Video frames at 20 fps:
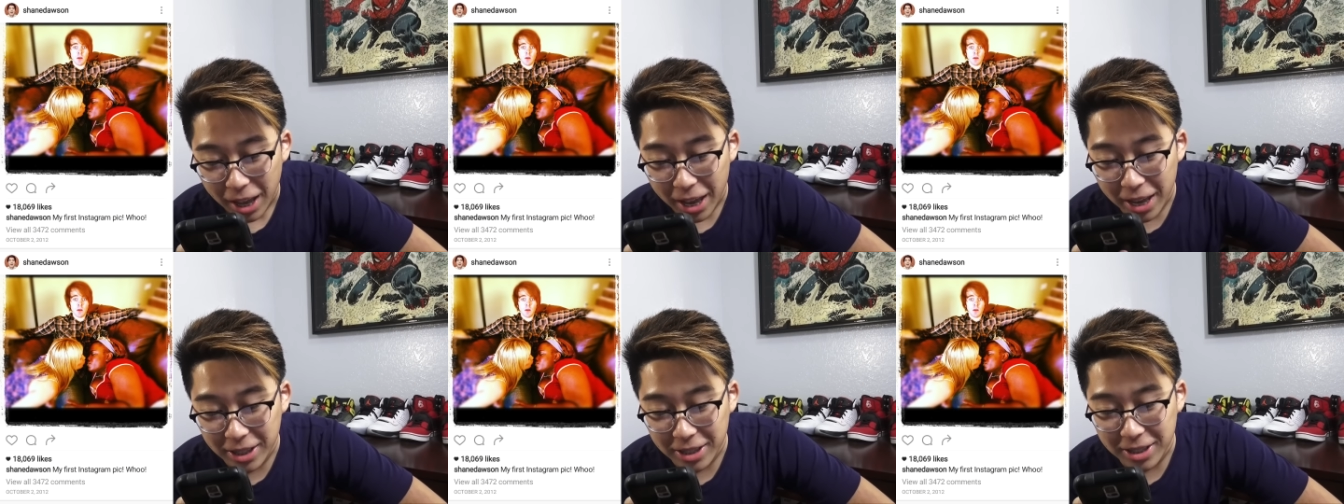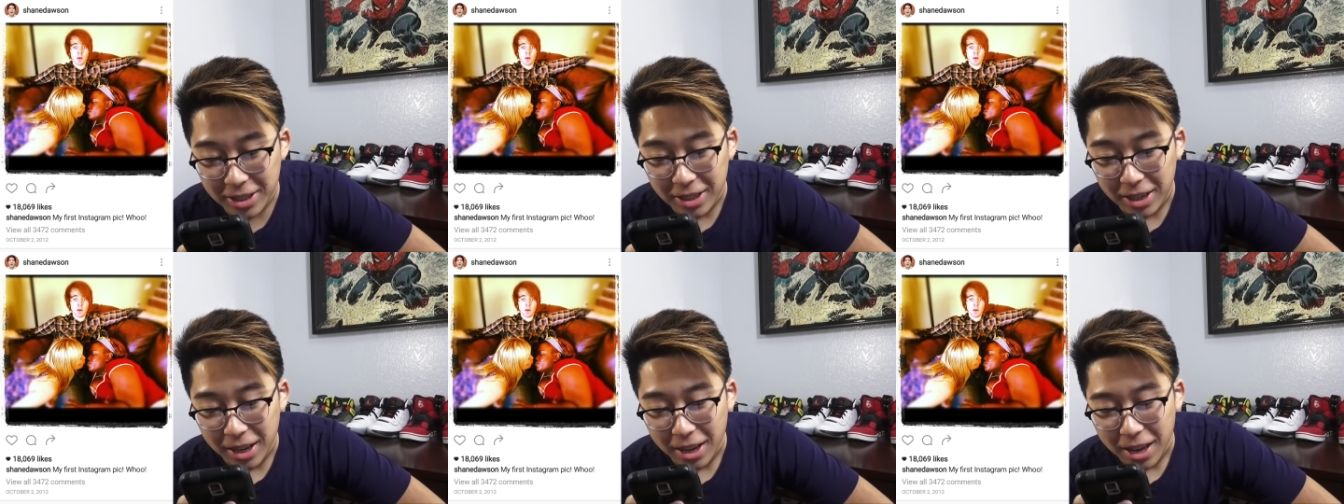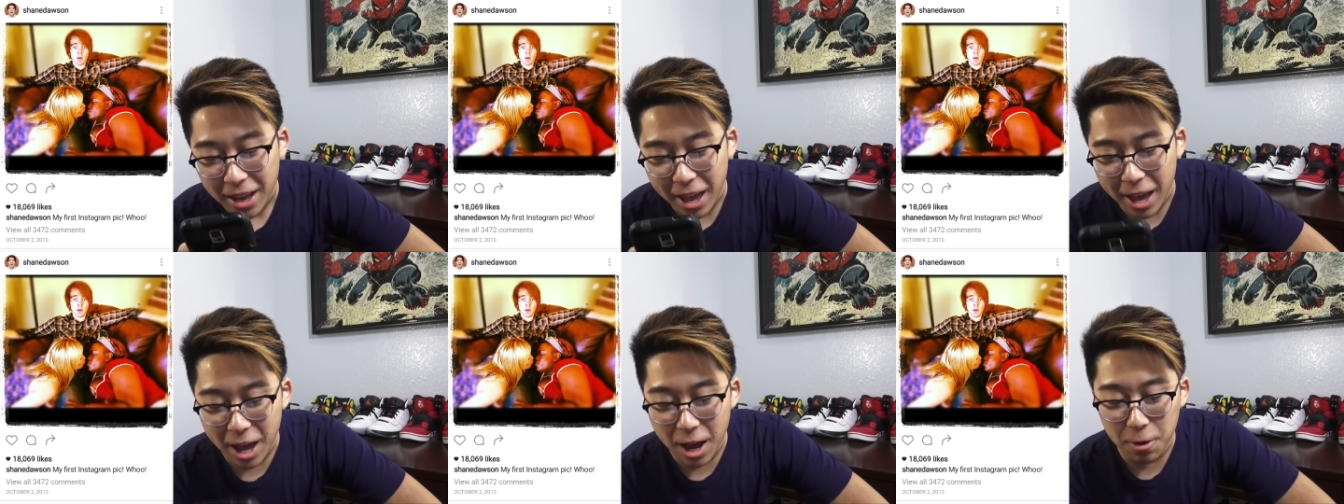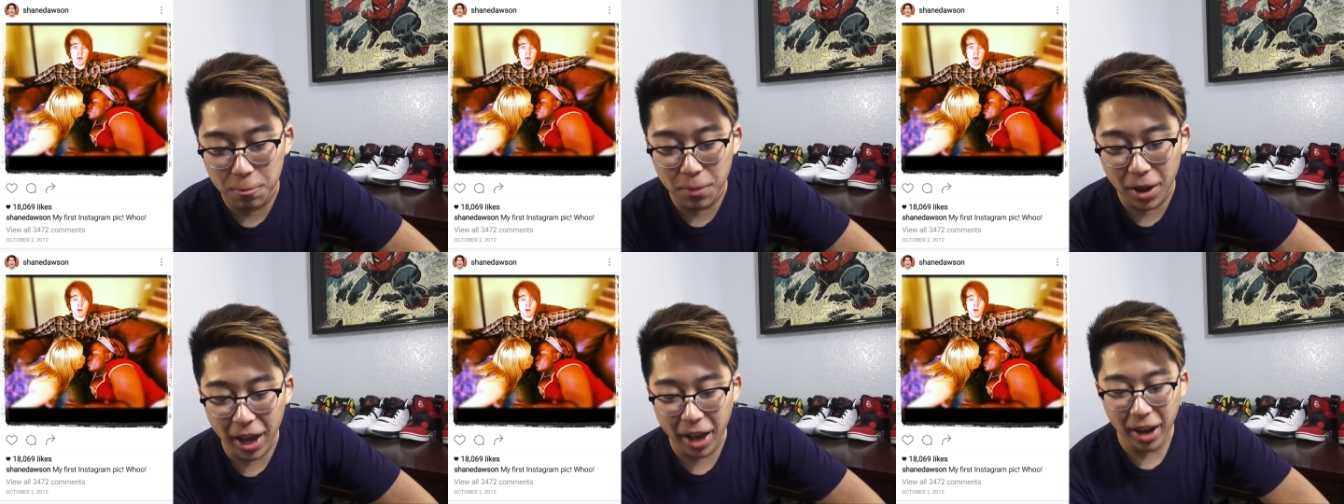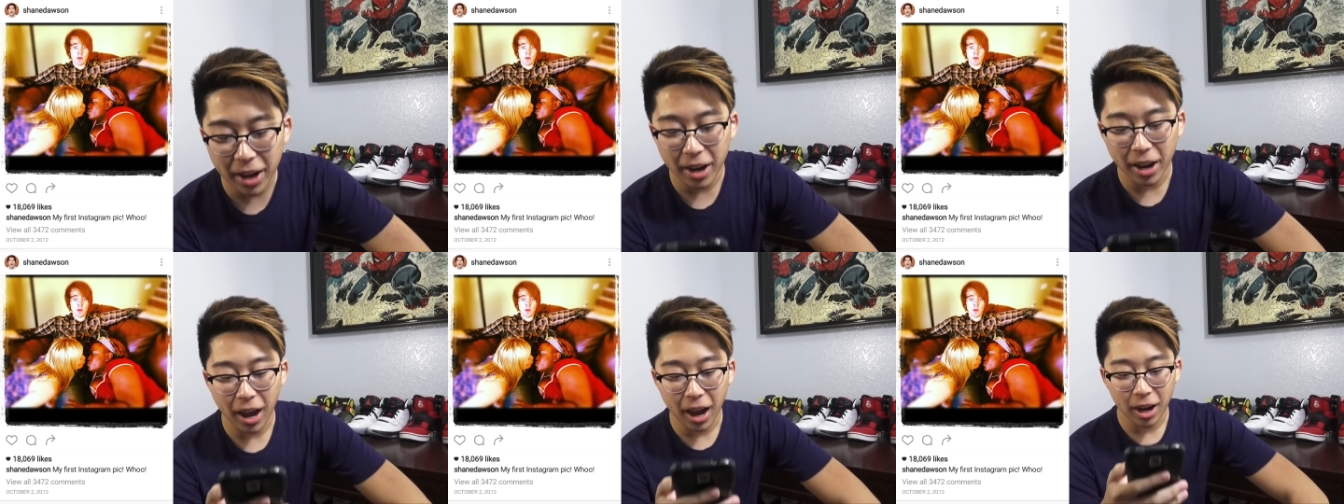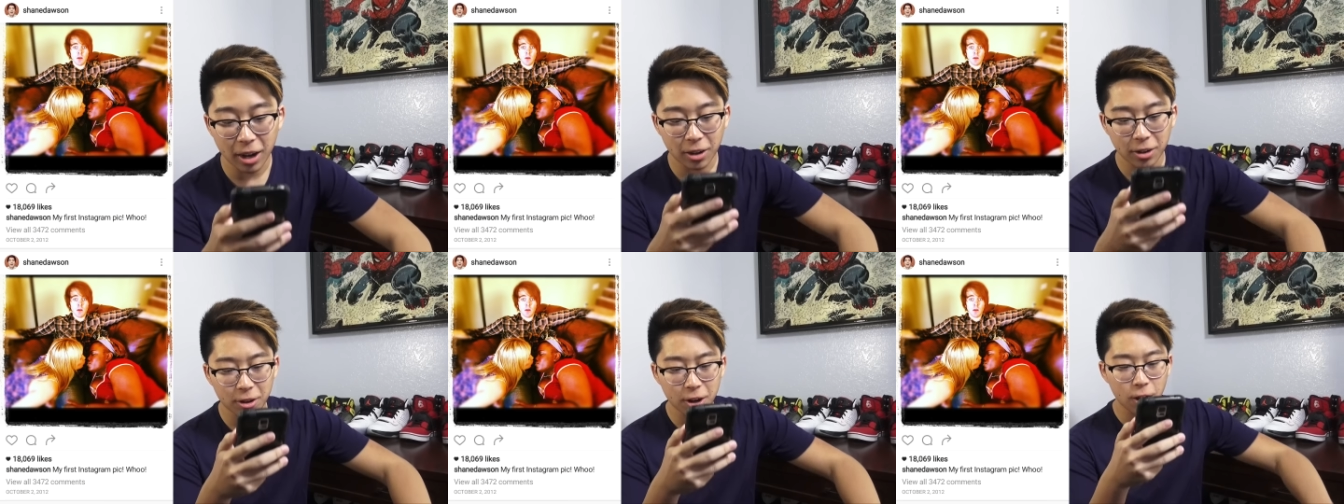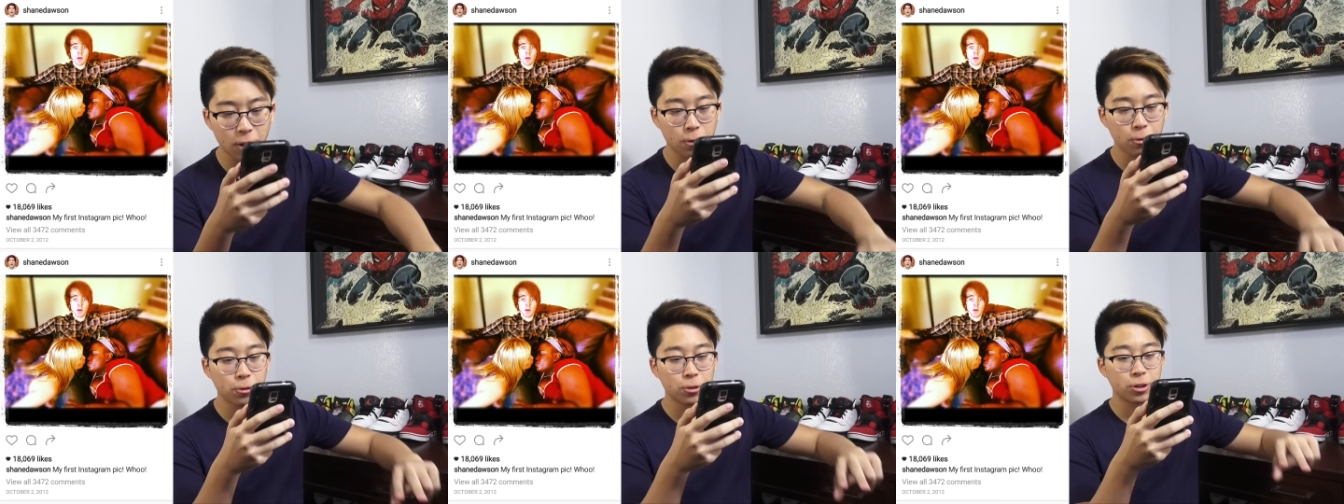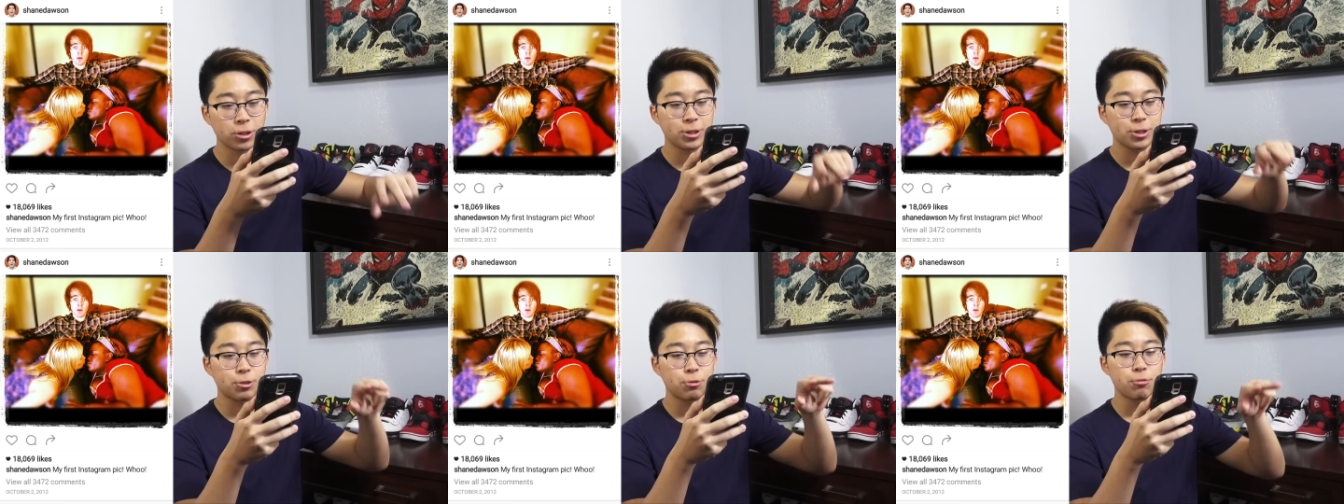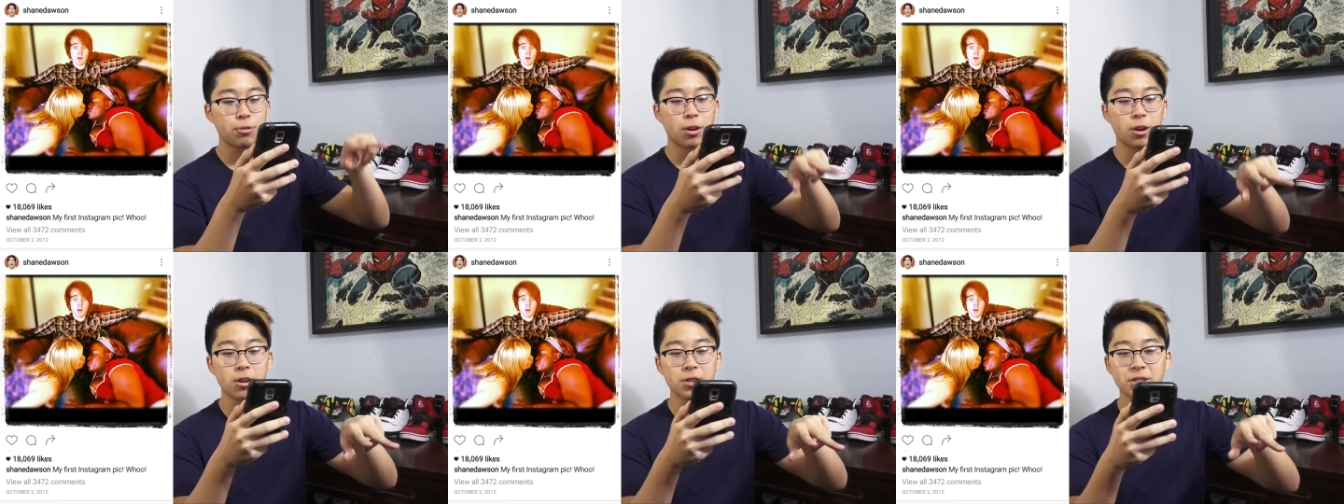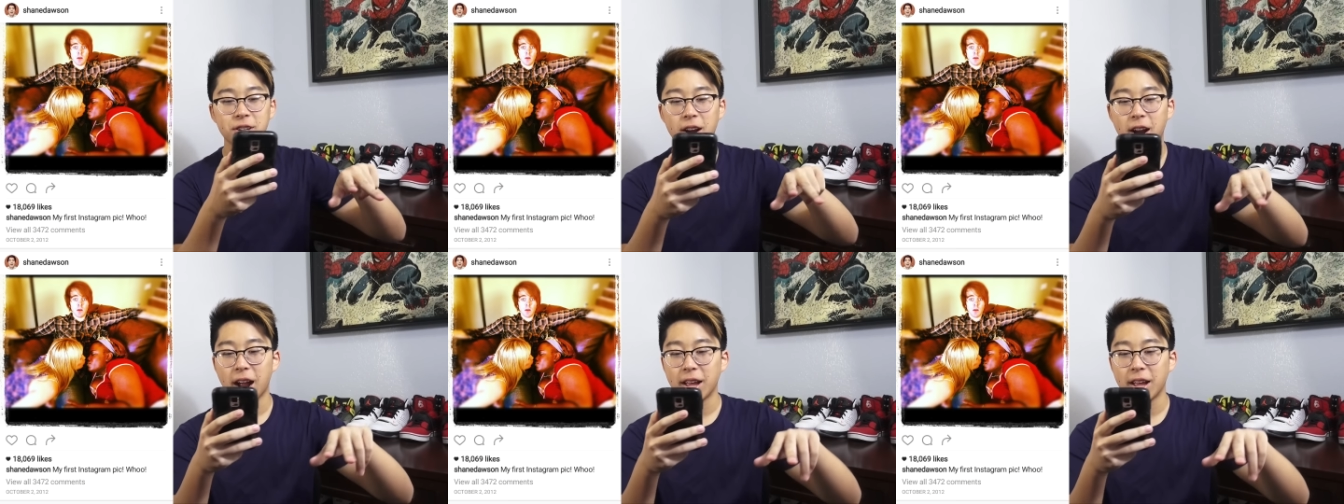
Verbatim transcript: It's him and I don't know who those two girls are.